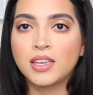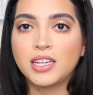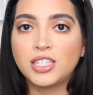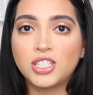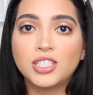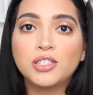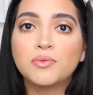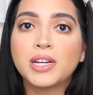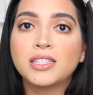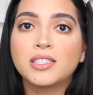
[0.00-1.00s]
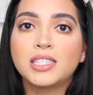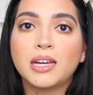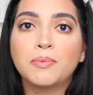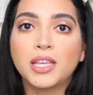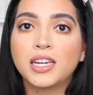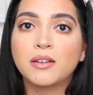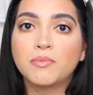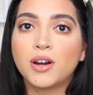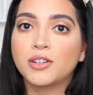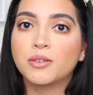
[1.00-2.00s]
It's just a way to stop thinking
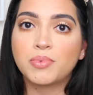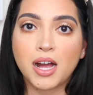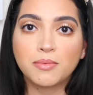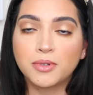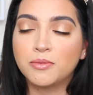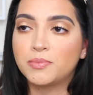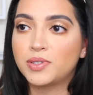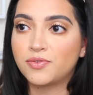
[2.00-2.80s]
about your problems